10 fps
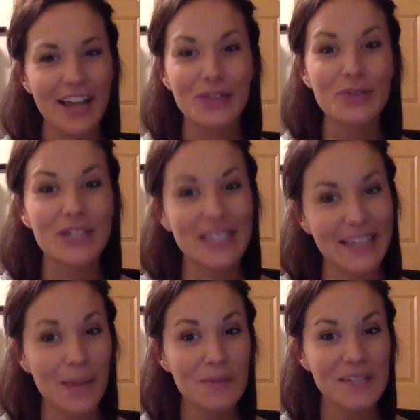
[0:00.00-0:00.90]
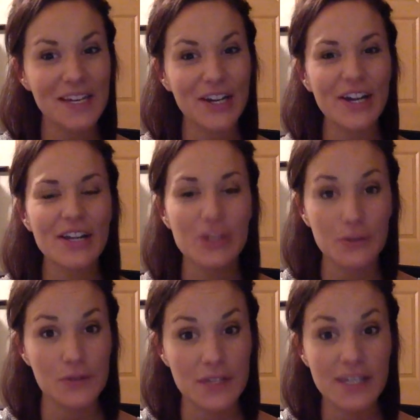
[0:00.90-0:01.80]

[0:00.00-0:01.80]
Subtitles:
you clean up dinner, you do the